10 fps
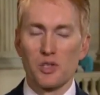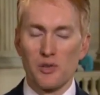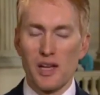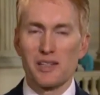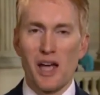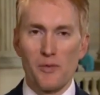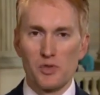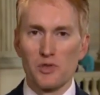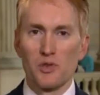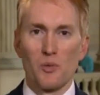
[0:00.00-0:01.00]
And so, yes,
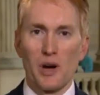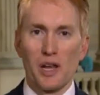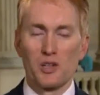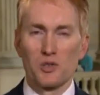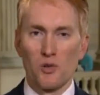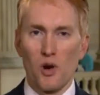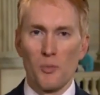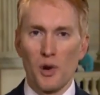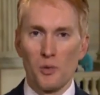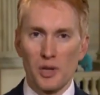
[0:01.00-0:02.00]
absolutely, the White House should
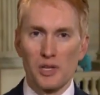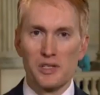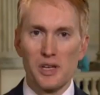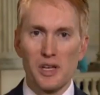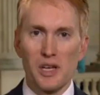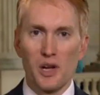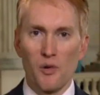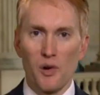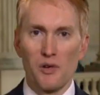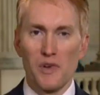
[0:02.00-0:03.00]
cooperate with us in
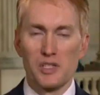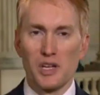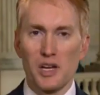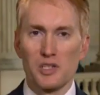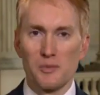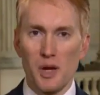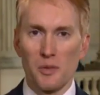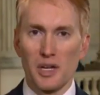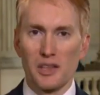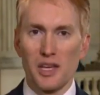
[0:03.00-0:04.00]
our own investigation to be
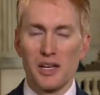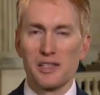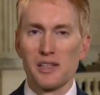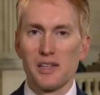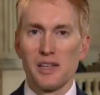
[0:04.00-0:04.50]
able to get that.